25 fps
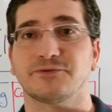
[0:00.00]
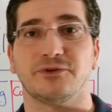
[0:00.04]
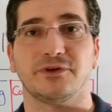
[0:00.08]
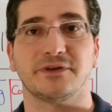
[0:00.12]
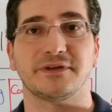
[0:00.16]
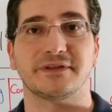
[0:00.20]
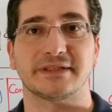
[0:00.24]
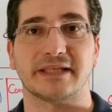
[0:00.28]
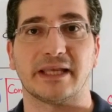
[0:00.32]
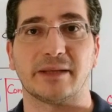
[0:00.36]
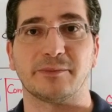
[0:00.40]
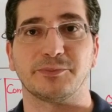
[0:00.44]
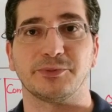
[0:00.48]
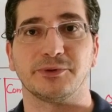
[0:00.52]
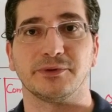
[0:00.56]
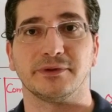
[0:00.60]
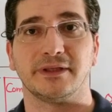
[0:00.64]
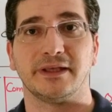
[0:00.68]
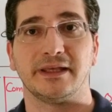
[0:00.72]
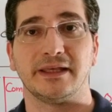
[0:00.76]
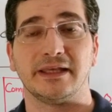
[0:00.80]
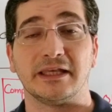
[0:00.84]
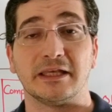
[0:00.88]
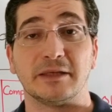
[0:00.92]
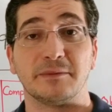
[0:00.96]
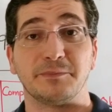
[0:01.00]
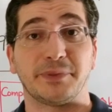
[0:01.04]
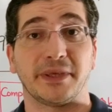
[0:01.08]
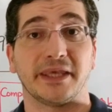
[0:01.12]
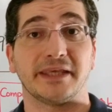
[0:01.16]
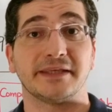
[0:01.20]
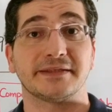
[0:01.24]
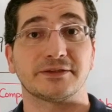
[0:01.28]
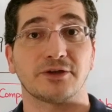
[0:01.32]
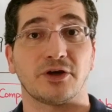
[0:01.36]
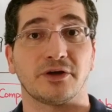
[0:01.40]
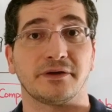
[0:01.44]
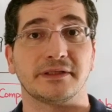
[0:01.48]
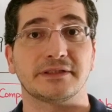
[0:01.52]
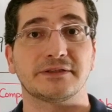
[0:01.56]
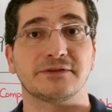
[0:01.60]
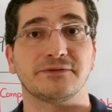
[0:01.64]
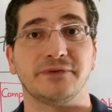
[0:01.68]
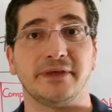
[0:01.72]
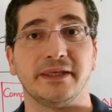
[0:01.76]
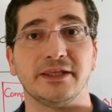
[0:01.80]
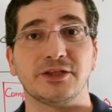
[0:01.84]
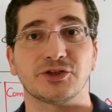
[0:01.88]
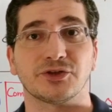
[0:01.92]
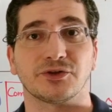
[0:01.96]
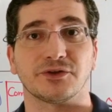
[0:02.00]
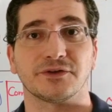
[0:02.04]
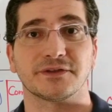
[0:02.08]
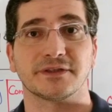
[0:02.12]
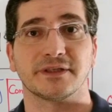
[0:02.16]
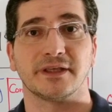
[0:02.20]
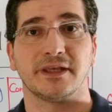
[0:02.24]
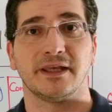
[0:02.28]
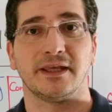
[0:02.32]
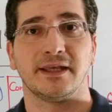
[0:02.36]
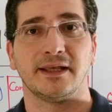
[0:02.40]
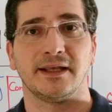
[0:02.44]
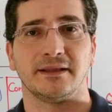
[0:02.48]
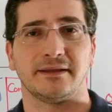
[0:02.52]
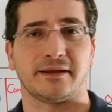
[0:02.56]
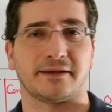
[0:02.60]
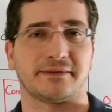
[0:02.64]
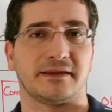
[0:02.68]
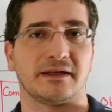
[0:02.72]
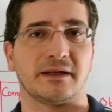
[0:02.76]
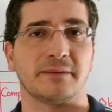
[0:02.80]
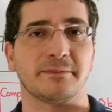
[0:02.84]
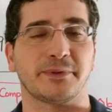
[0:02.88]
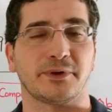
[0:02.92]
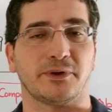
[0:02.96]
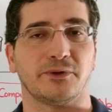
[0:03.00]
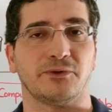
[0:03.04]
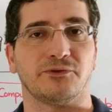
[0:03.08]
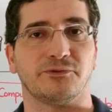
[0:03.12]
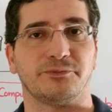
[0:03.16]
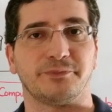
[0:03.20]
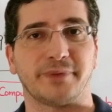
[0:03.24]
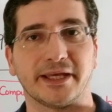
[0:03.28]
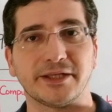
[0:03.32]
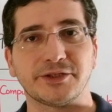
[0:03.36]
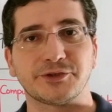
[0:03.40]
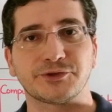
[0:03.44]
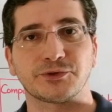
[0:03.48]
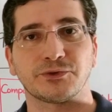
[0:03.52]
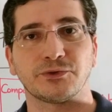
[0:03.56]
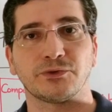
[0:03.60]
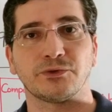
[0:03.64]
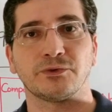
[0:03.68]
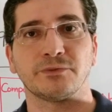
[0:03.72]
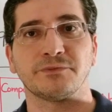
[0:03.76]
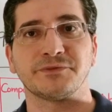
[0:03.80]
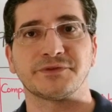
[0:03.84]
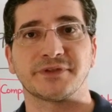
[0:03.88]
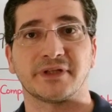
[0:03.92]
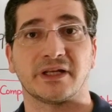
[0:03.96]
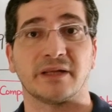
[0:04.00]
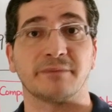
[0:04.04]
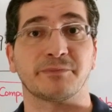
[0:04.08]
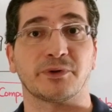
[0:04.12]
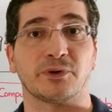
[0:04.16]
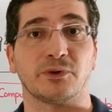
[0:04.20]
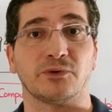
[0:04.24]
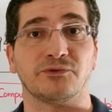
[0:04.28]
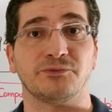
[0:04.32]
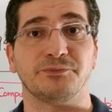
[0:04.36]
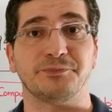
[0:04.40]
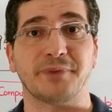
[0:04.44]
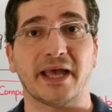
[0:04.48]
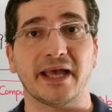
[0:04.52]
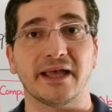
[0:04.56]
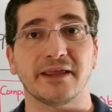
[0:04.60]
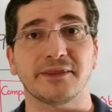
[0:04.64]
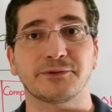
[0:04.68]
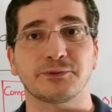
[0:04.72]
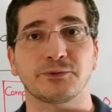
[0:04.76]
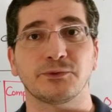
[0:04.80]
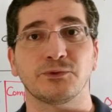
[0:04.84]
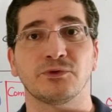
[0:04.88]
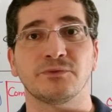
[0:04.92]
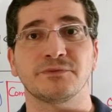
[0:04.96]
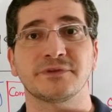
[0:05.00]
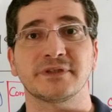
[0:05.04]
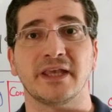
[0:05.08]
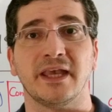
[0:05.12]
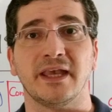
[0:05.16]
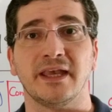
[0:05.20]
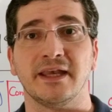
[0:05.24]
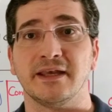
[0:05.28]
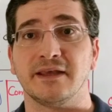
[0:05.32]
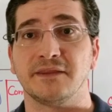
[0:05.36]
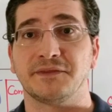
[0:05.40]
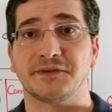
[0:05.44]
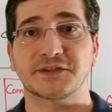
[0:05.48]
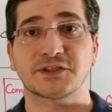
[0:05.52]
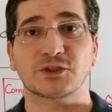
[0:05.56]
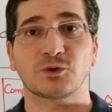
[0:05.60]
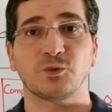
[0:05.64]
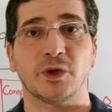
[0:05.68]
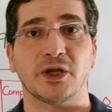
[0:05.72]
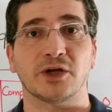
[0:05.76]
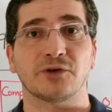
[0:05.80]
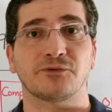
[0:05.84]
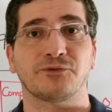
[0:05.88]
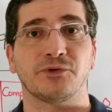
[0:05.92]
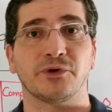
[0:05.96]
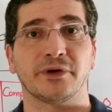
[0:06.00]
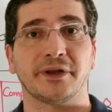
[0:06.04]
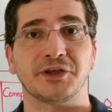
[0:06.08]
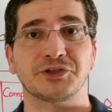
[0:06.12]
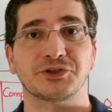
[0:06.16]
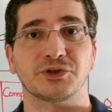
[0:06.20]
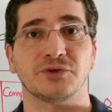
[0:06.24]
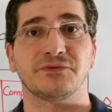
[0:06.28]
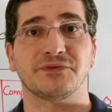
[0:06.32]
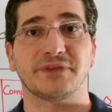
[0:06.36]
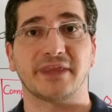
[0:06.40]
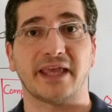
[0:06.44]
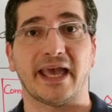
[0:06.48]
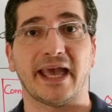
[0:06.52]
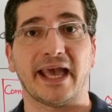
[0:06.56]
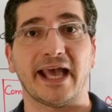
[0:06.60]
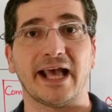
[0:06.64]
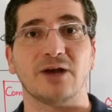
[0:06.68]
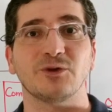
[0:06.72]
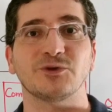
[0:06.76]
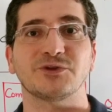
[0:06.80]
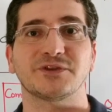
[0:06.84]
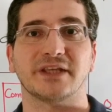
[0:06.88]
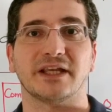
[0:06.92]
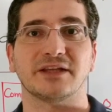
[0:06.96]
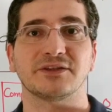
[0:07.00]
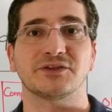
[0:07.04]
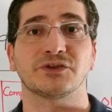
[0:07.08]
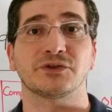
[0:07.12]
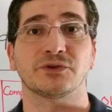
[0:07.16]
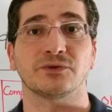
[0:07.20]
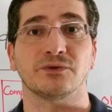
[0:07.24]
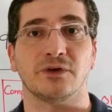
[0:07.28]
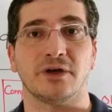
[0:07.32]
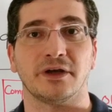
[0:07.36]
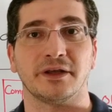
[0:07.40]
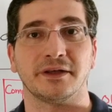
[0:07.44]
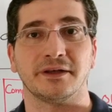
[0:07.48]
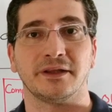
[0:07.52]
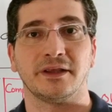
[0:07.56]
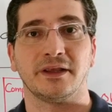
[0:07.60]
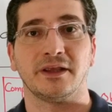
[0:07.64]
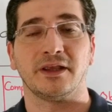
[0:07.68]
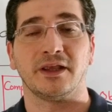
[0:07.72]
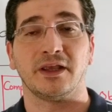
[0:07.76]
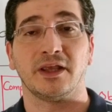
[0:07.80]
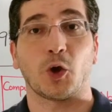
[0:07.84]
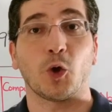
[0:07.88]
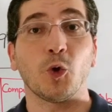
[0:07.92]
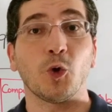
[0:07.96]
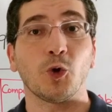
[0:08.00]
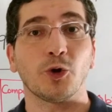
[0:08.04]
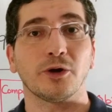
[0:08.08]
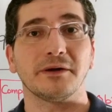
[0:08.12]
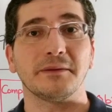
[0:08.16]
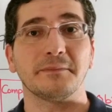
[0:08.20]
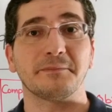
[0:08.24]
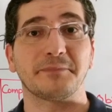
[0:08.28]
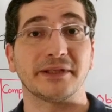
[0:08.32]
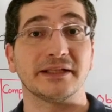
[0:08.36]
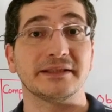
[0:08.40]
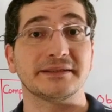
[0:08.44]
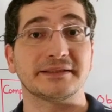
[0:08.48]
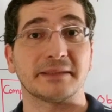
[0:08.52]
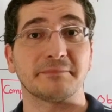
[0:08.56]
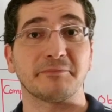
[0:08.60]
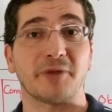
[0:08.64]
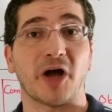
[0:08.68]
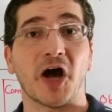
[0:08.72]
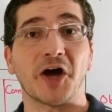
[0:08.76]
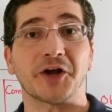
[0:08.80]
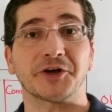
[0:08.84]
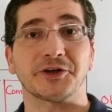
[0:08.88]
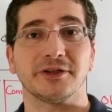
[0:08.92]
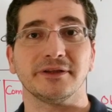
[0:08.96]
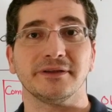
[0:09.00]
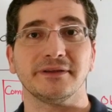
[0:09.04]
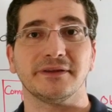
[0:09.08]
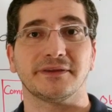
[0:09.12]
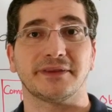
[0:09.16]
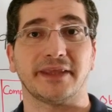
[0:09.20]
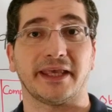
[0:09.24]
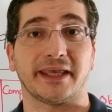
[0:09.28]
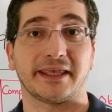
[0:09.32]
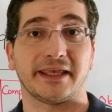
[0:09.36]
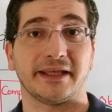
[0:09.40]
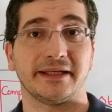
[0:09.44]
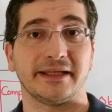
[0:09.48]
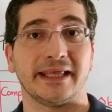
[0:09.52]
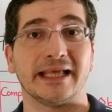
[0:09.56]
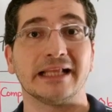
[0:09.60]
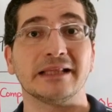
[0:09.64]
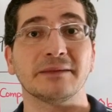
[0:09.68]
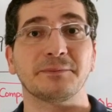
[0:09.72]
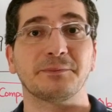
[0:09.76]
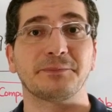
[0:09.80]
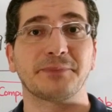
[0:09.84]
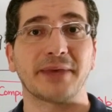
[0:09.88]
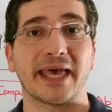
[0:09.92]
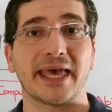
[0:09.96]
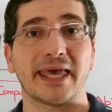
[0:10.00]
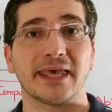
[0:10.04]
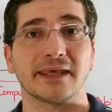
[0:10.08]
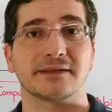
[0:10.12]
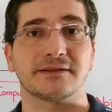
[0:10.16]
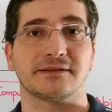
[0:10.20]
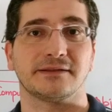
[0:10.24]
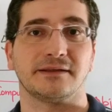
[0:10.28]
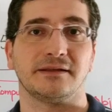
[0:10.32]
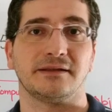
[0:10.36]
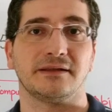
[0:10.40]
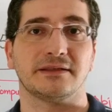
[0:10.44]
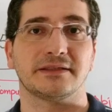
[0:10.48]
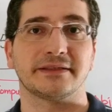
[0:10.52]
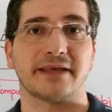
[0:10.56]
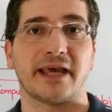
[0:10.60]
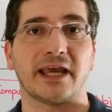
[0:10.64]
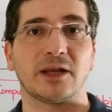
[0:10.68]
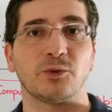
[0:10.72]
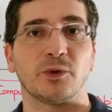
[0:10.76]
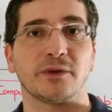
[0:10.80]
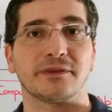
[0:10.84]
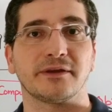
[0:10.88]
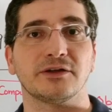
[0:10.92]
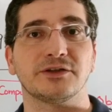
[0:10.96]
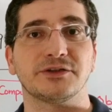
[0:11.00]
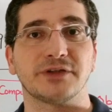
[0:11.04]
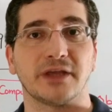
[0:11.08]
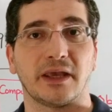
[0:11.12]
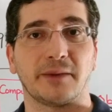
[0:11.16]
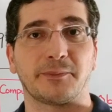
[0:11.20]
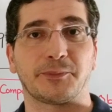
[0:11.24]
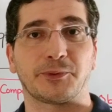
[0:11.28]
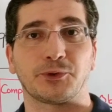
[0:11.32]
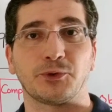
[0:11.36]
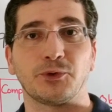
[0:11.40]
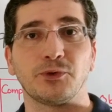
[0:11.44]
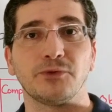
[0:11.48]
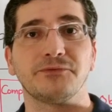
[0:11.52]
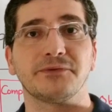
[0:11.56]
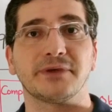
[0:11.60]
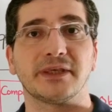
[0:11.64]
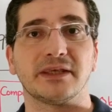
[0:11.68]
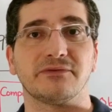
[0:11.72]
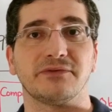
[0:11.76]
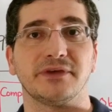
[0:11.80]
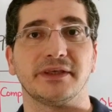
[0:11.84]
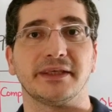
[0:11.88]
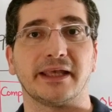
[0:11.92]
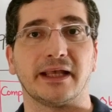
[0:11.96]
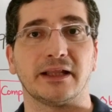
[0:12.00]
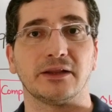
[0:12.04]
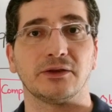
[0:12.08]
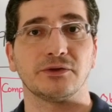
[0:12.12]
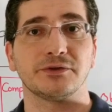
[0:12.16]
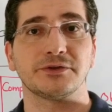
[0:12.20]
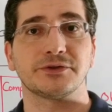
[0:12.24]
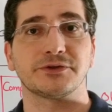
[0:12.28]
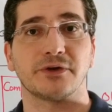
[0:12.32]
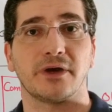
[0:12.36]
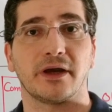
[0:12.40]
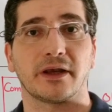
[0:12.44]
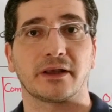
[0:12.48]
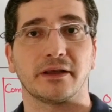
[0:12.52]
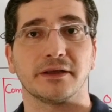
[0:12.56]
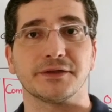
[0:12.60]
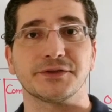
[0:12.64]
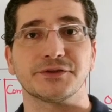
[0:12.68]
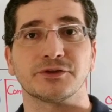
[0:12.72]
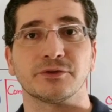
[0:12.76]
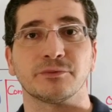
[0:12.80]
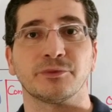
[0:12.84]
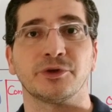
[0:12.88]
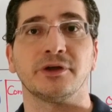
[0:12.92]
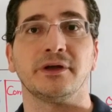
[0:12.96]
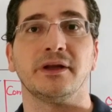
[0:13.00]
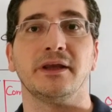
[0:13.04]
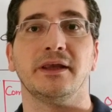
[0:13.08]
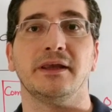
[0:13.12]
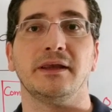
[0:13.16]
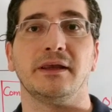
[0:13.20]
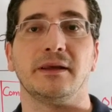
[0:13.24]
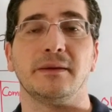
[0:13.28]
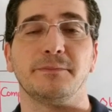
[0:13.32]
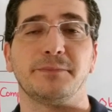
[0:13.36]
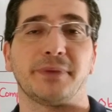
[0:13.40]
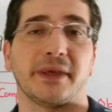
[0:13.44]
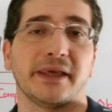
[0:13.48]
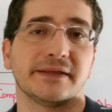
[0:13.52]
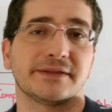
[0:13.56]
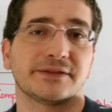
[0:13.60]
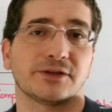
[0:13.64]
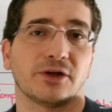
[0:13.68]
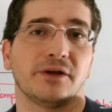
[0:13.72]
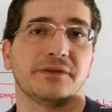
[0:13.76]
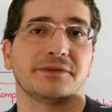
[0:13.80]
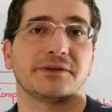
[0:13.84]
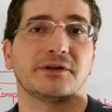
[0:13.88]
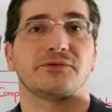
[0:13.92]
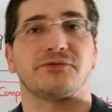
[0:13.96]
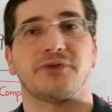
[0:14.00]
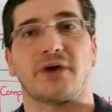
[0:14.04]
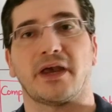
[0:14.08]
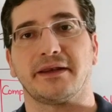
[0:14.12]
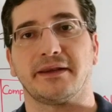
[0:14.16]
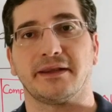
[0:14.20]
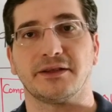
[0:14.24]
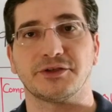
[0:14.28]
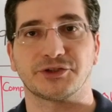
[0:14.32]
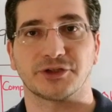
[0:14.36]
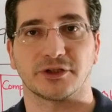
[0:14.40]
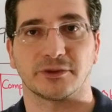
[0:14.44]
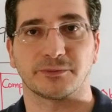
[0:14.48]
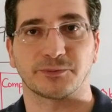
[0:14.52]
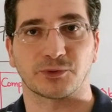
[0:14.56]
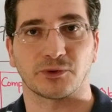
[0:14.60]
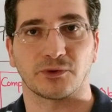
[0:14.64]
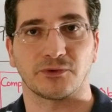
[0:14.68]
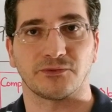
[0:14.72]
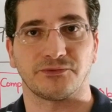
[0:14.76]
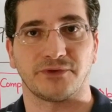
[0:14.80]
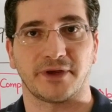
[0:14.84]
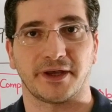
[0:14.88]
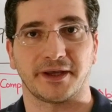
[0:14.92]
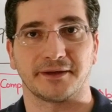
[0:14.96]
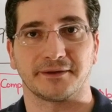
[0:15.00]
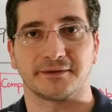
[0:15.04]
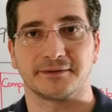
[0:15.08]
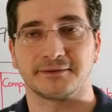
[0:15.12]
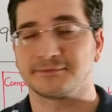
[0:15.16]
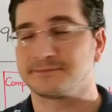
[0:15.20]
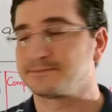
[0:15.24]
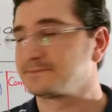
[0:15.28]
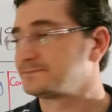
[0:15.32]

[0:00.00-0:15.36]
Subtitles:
for example, based on its features, like the number of bedrooms, the number of bathrooms, the square footage of the house, and so on. Or build a model that can help banks decide whether to approve giving a loan to a customer based on their financial profile.